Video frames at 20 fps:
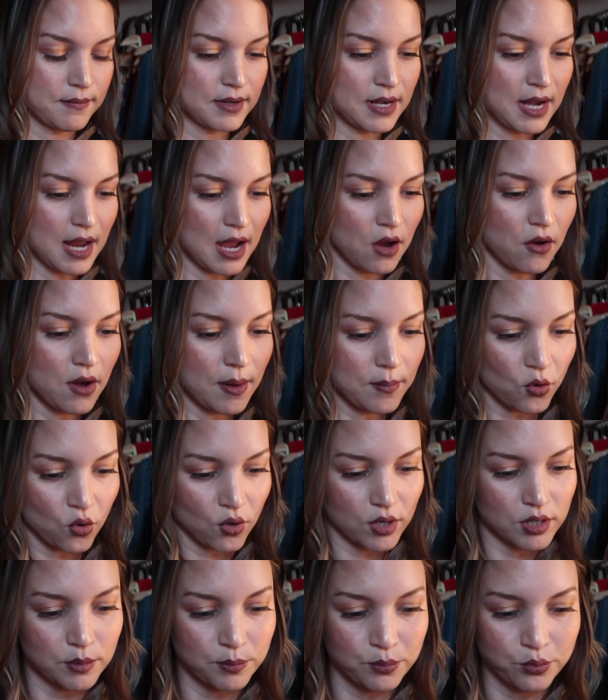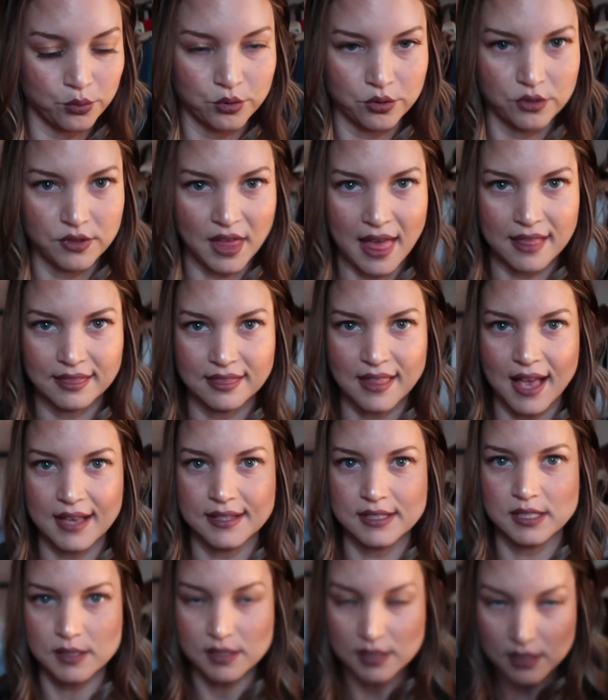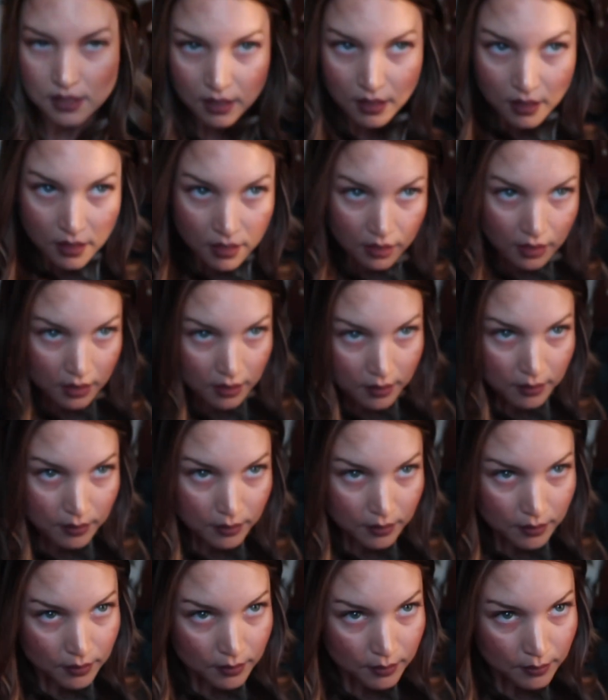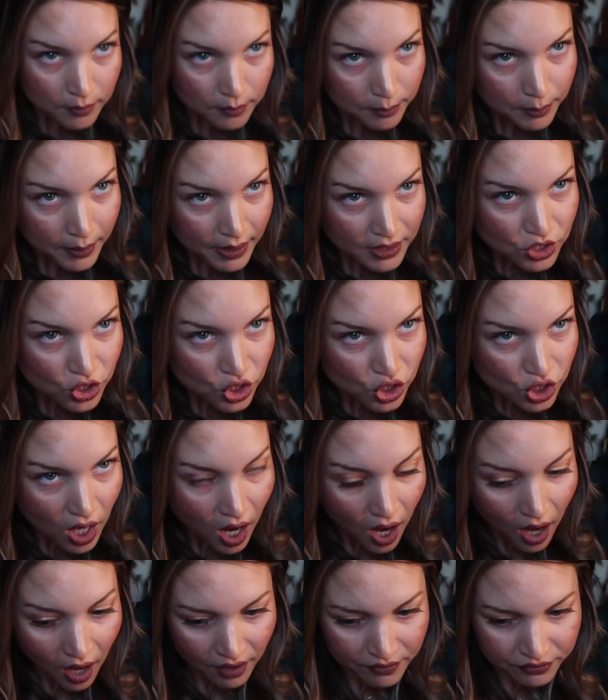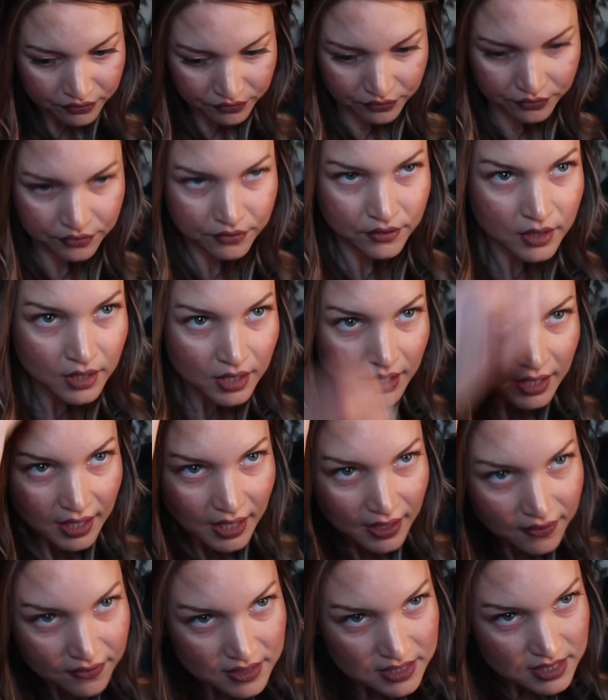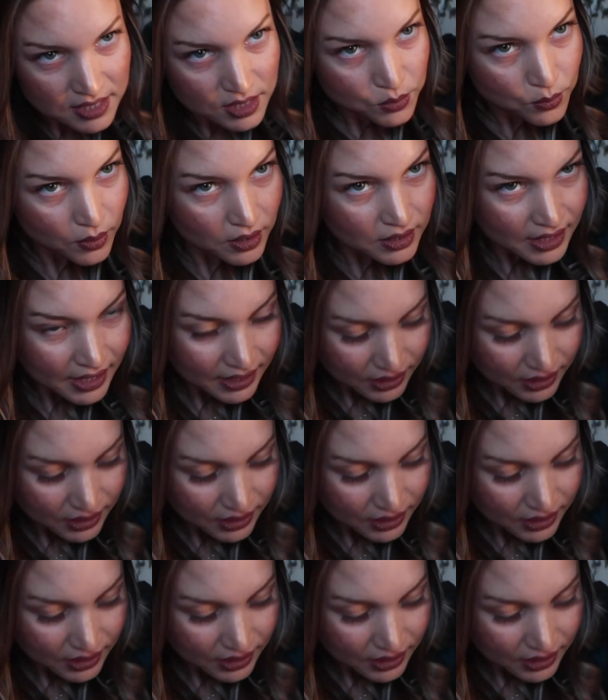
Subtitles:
Now I'm going to pull that last bunch off, and this is where